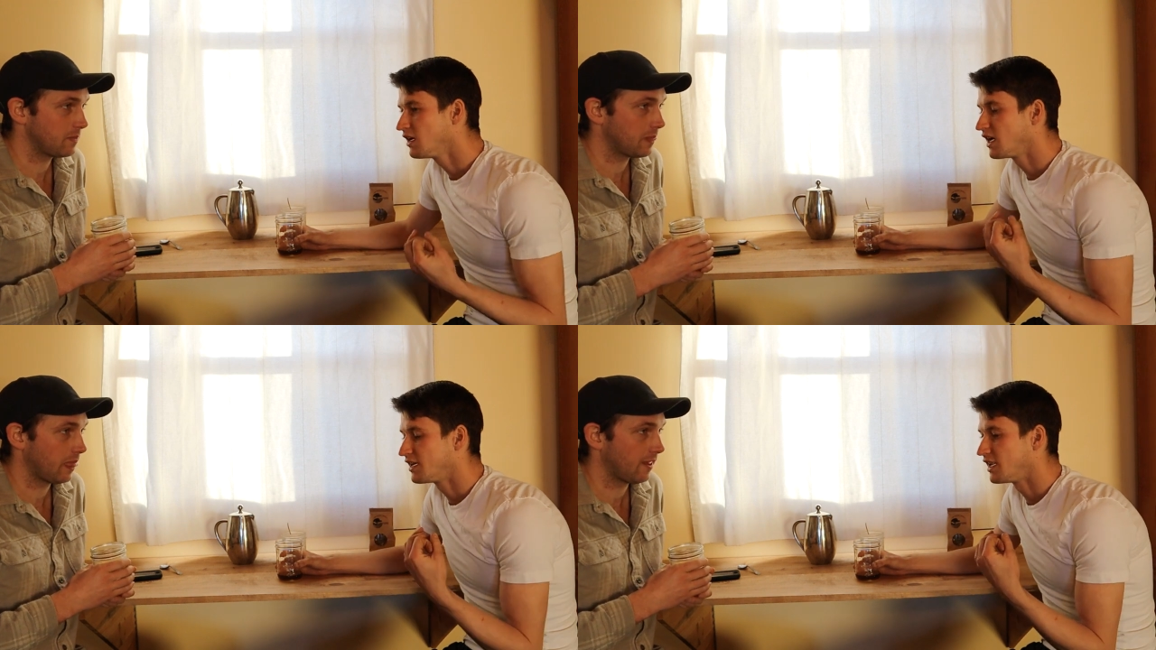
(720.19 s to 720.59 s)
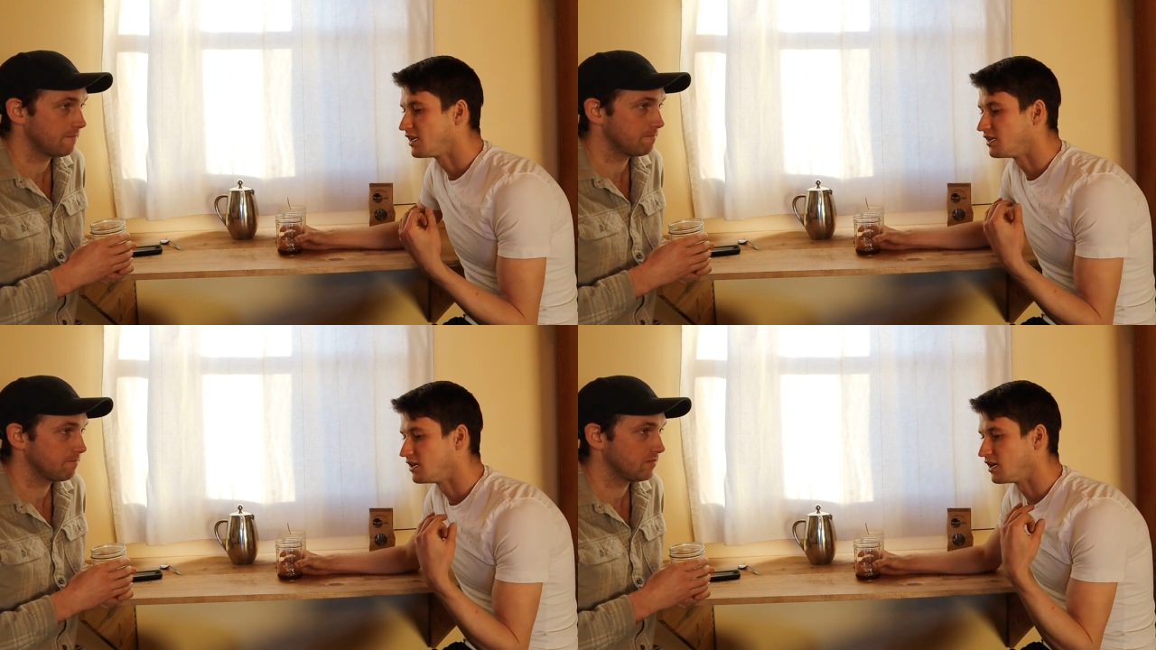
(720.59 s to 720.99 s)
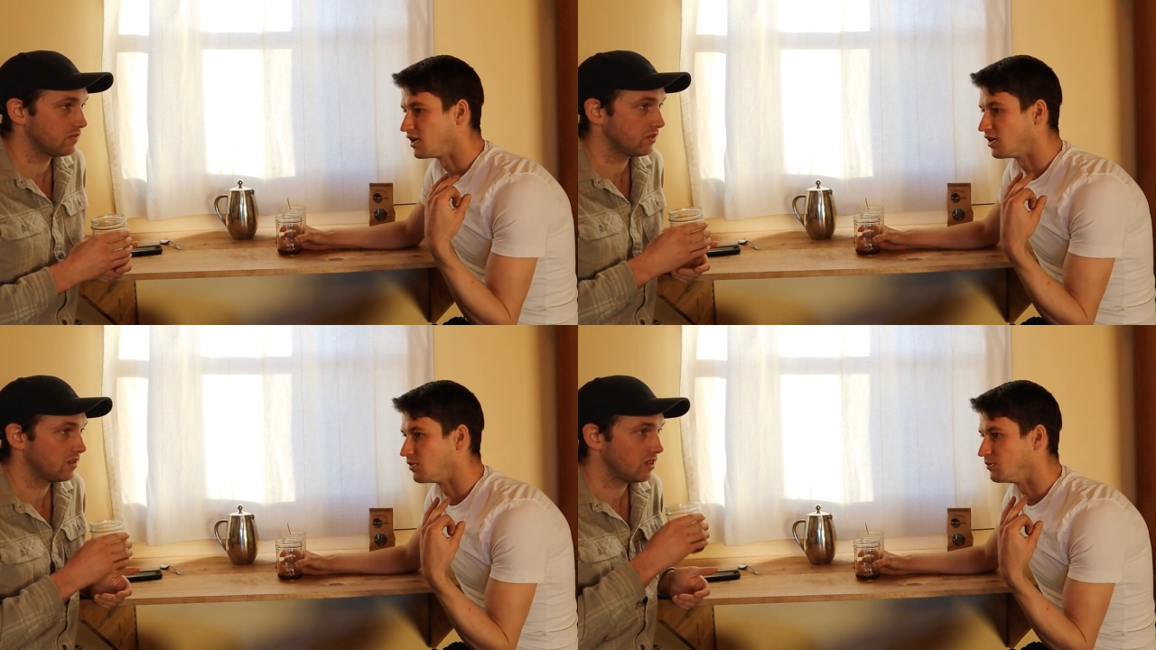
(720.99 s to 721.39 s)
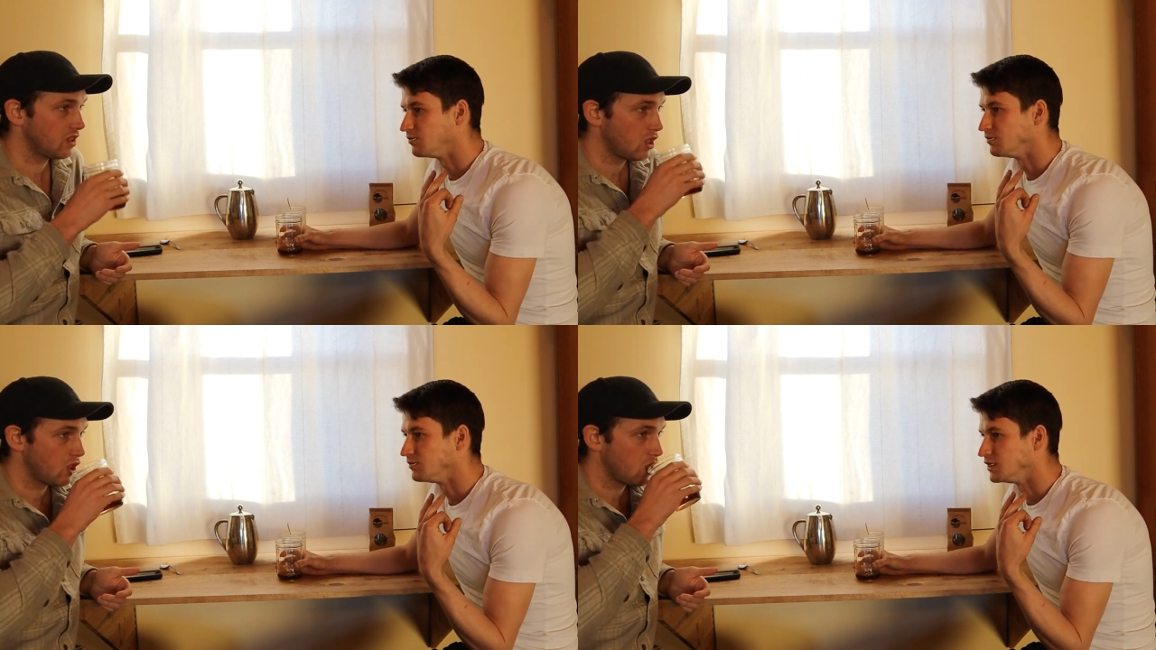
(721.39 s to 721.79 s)
Speaker 1: And then
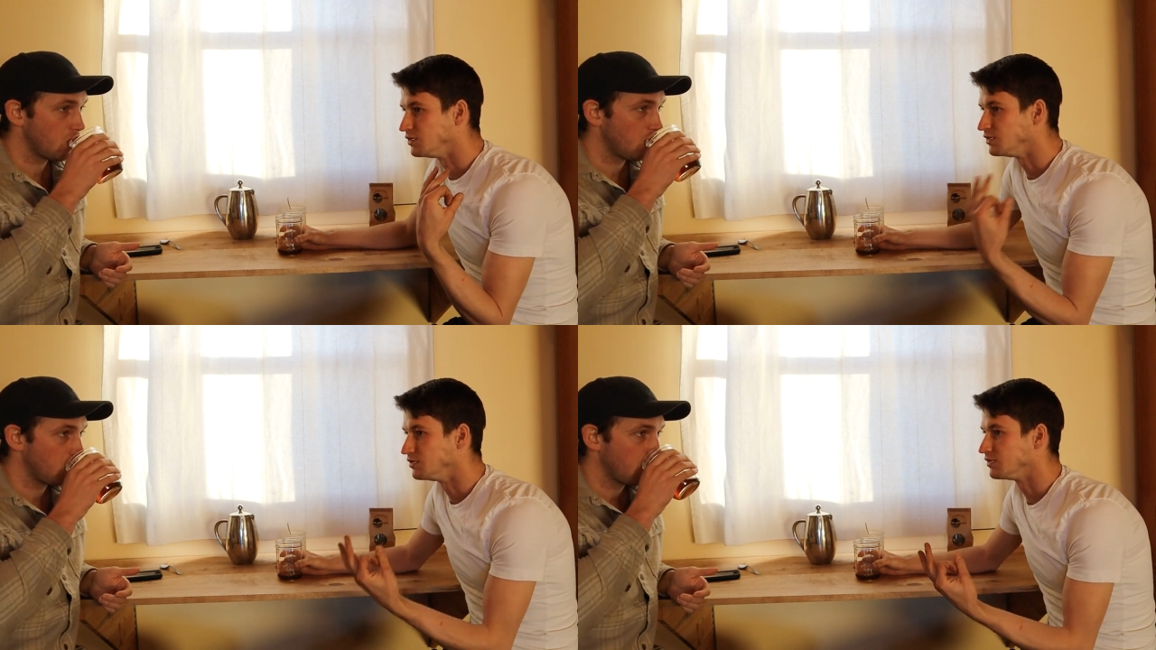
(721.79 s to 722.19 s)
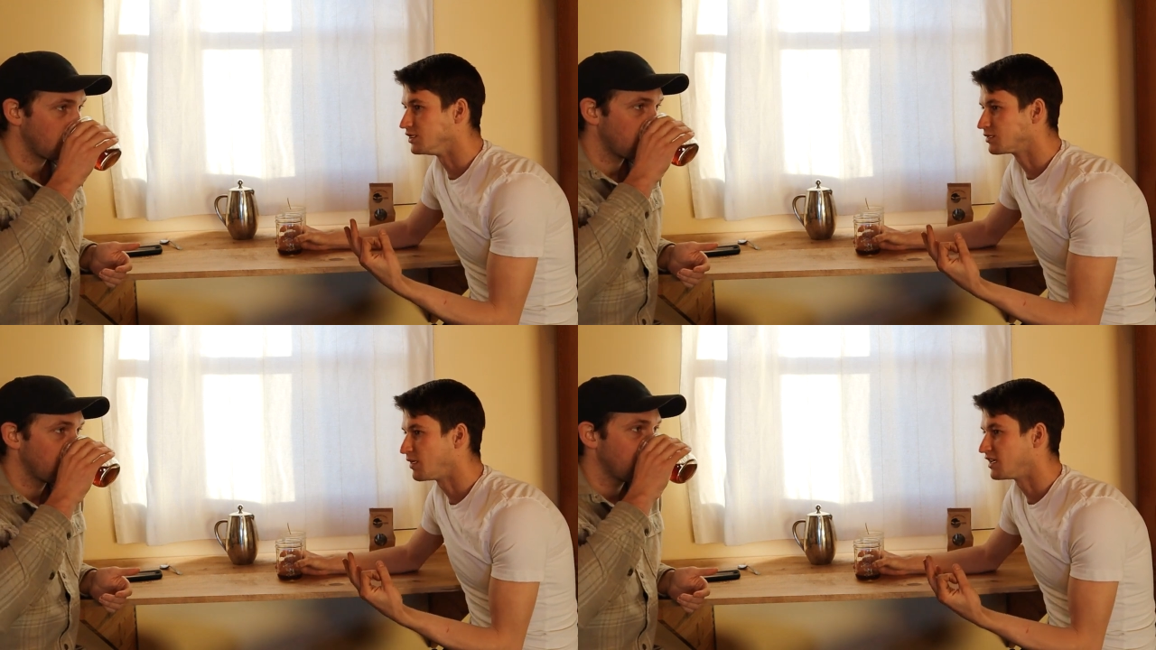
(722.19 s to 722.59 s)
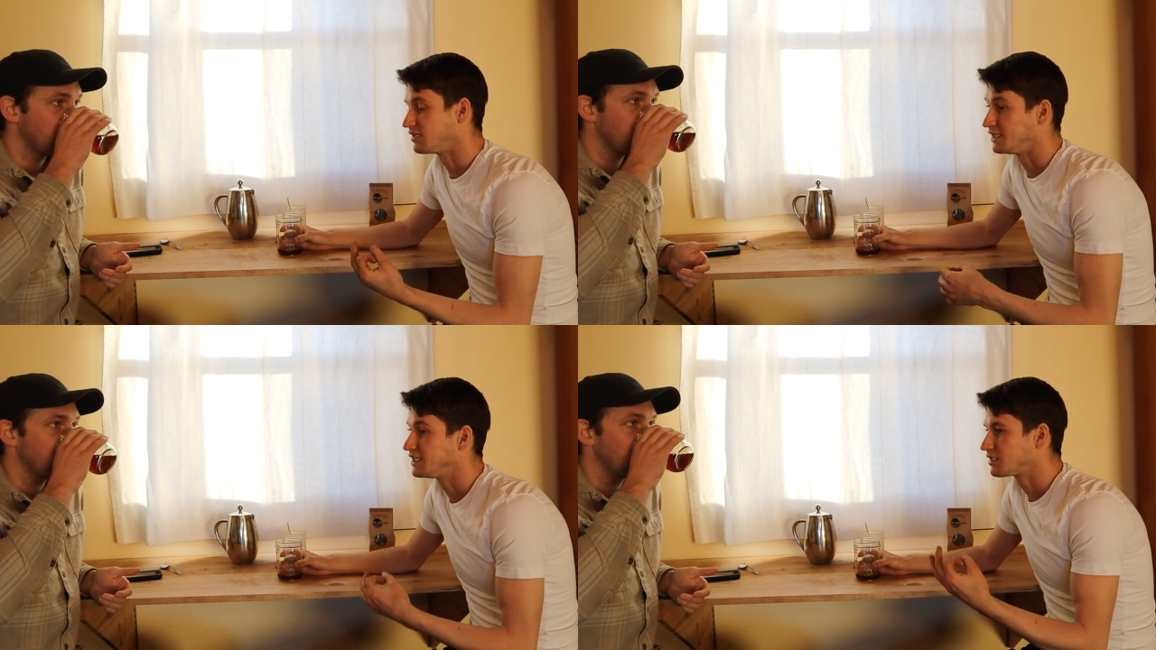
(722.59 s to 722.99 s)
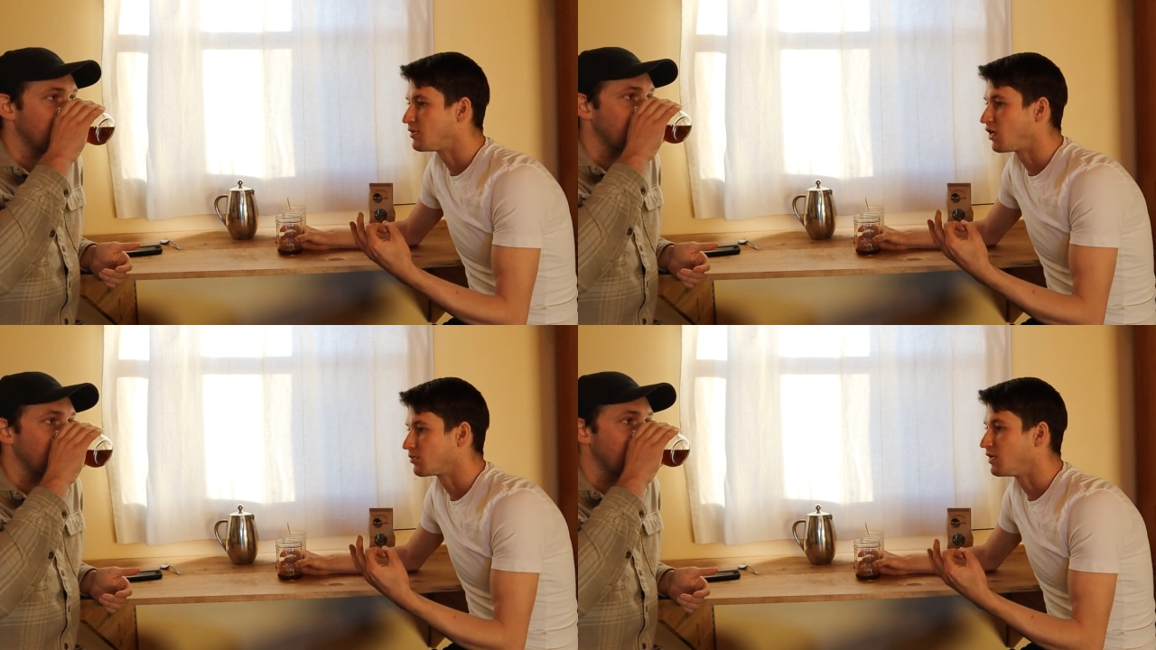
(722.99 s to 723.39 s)
um, you, you you spend the least
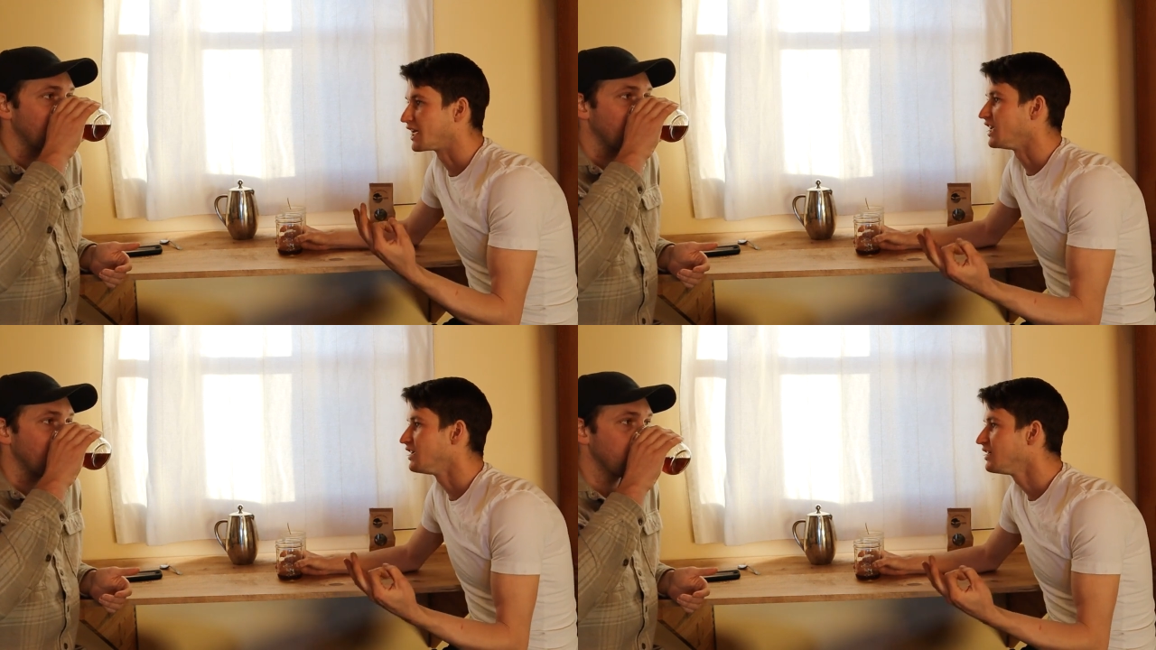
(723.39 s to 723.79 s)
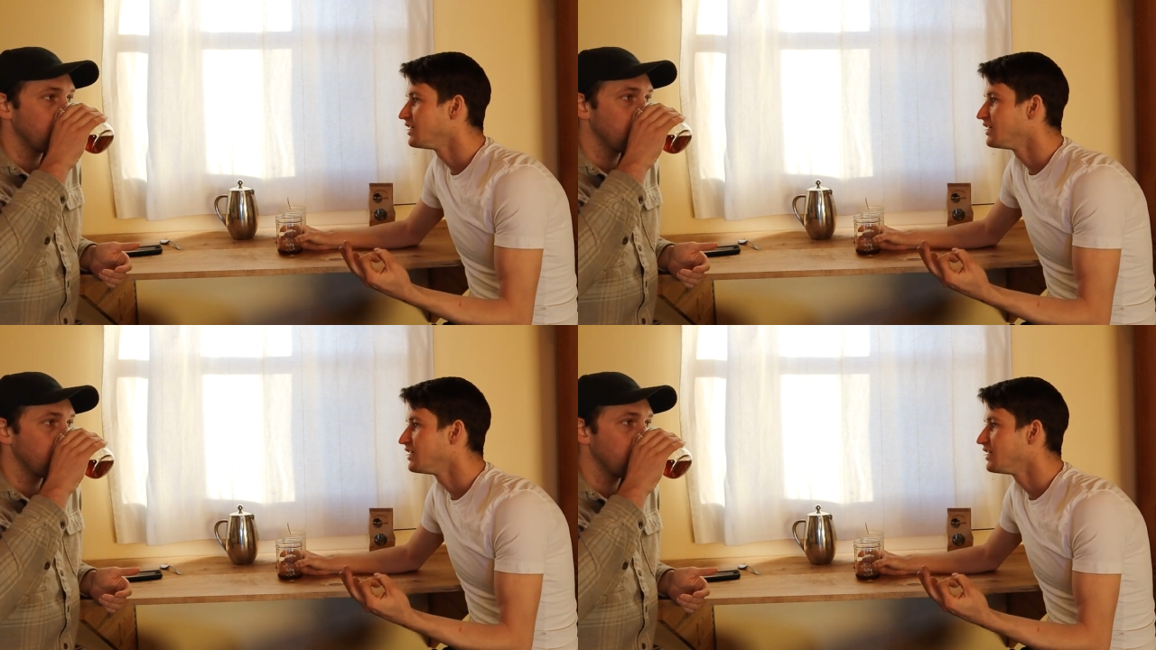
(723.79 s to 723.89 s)
amount of money,